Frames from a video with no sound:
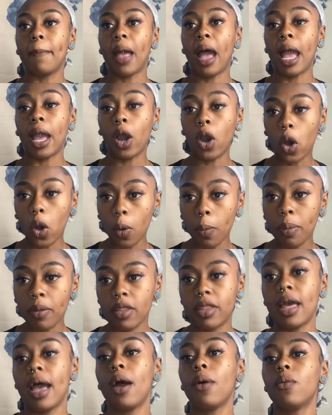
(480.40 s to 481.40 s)
hope
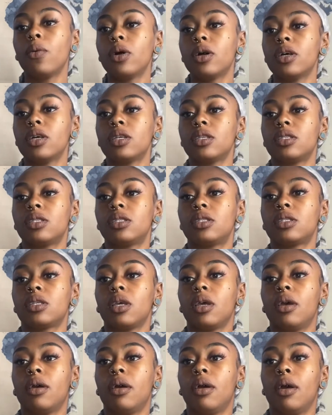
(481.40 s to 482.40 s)
that was
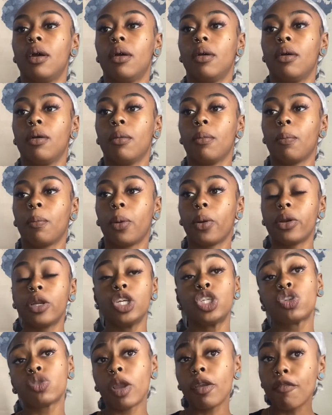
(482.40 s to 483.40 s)
pretty
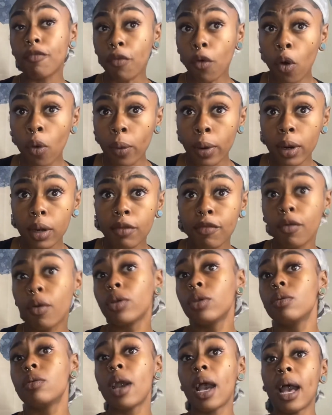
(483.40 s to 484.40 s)
straightforward for
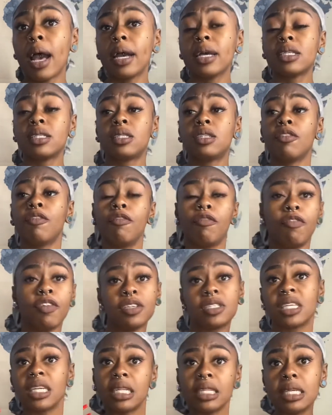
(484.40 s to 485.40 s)
you guys to
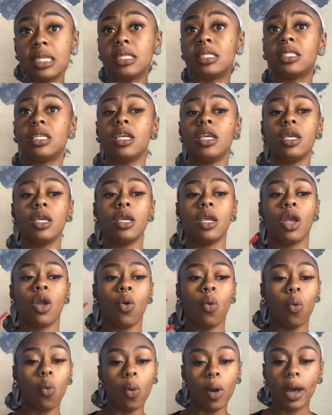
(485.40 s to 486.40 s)
physically see
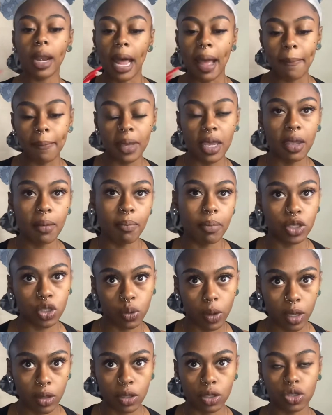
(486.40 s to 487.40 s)
what I mean
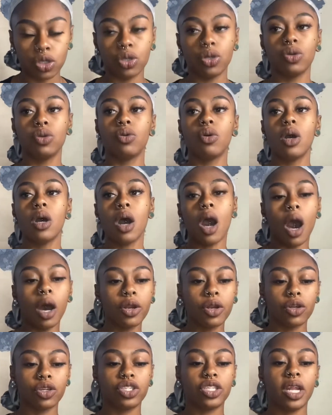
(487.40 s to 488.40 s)
between the two,
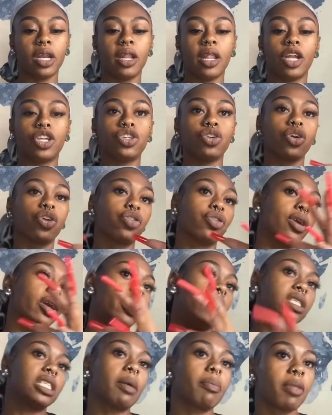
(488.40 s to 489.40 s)
understanding that you're
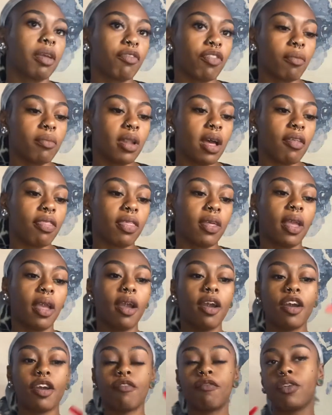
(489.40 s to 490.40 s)
creating something from nothing
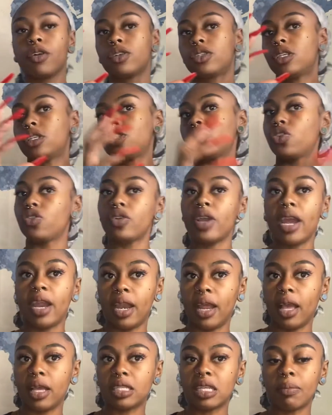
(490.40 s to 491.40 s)
versus
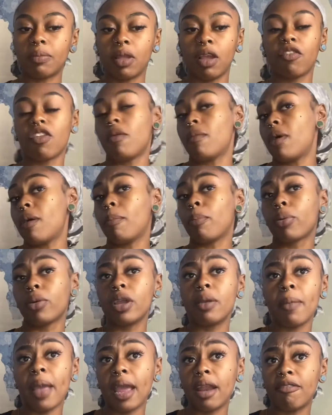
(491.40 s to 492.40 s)
creating something from a
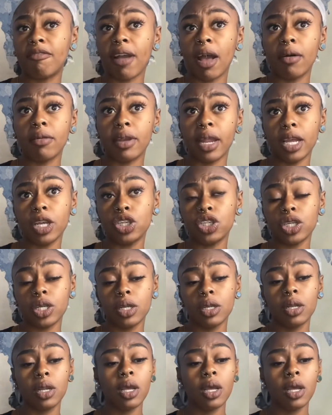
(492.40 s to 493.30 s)
pre-made foundation.